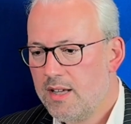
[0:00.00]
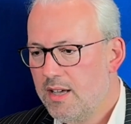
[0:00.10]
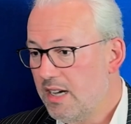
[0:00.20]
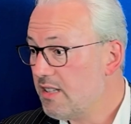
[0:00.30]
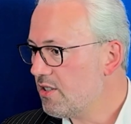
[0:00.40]

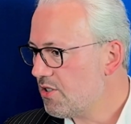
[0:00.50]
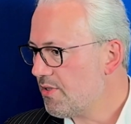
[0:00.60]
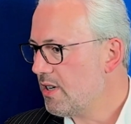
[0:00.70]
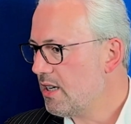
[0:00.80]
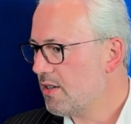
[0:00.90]

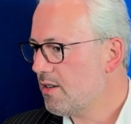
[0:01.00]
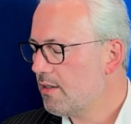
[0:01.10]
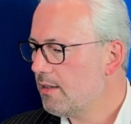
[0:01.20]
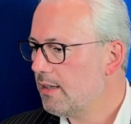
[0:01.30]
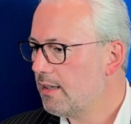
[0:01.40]
industry here.
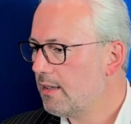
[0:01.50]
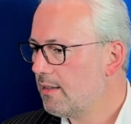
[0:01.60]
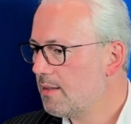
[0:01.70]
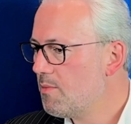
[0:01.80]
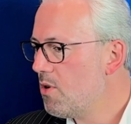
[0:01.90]

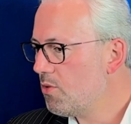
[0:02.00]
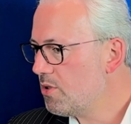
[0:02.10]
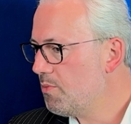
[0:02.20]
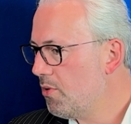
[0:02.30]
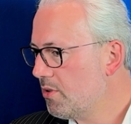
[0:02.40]
The most
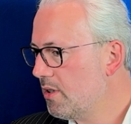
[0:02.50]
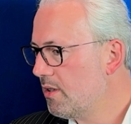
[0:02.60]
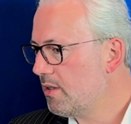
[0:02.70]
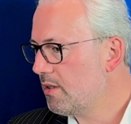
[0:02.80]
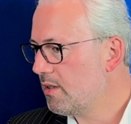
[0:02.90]
important
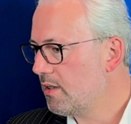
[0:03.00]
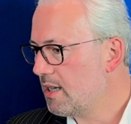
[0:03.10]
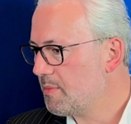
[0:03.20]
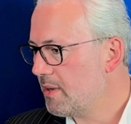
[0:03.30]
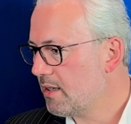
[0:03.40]

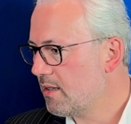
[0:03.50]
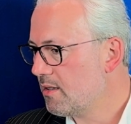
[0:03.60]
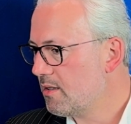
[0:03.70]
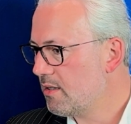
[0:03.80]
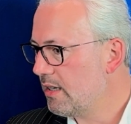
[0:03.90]
aspect
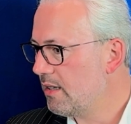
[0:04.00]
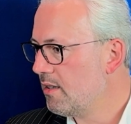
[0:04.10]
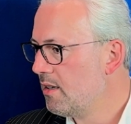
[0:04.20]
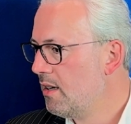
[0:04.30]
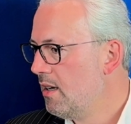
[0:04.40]
is still
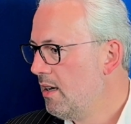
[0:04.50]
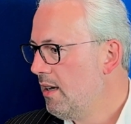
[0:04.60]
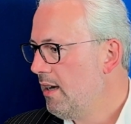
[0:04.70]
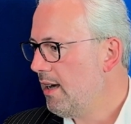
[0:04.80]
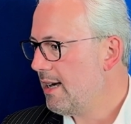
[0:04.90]

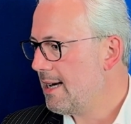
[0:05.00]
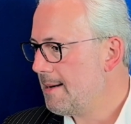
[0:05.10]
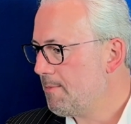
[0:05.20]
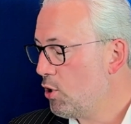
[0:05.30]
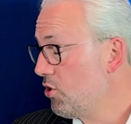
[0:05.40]

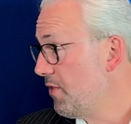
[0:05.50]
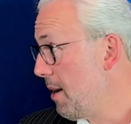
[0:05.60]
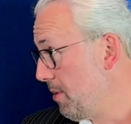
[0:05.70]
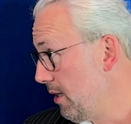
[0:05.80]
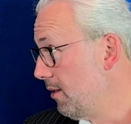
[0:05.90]
cost of
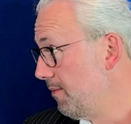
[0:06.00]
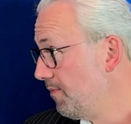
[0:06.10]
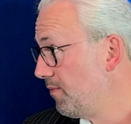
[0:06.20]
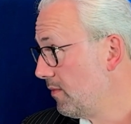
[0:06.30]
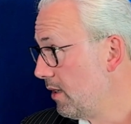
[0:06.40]
capital.
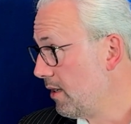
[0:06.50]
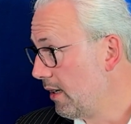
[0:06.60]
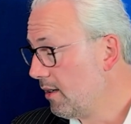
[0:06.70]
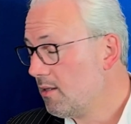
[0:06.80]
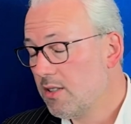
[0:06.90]
I
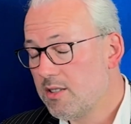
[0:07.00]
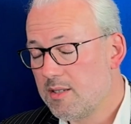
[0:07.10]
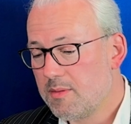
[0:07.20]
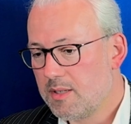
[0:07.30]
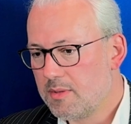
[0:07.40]
think this is
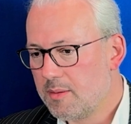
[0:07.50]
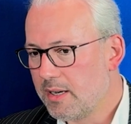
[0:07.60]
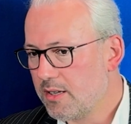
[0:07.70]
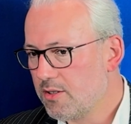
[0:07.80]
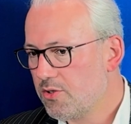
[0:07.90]
the
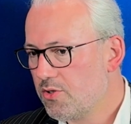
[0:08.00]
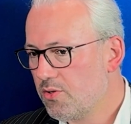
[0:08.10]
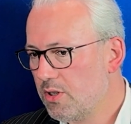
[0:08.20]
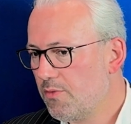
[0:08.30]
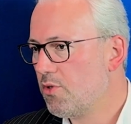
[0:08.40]
biggest issue,
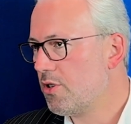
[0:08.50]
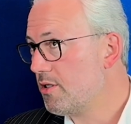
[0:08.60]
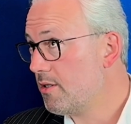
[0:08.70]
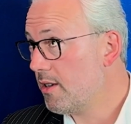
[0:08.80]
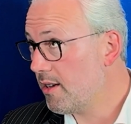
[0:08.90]
and of course
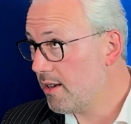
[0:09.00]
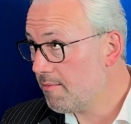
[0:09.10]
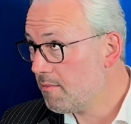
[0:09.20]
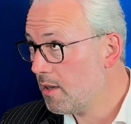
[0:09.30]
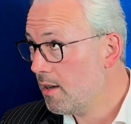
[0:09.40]

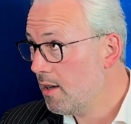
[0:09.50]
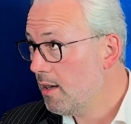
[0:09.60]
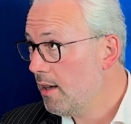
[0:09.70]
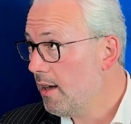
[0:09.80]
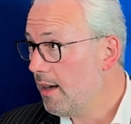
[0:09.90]
the
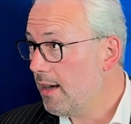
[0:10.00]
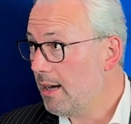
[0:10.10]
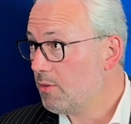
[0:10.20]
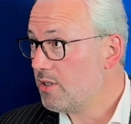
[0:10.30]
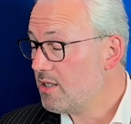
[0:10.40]
I
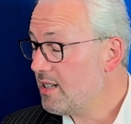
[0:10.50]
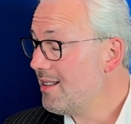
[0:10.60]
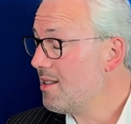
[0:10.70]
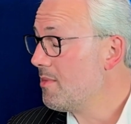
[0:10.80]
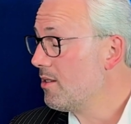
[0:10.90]
would say
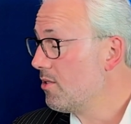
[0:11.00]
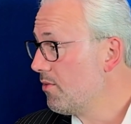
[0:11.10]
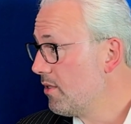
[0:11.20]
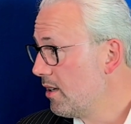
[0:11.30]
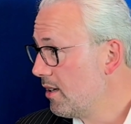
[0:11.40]
sentiment of
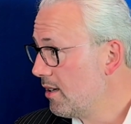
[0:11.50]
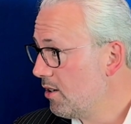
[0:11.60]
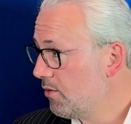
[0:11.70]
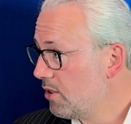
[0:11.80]
the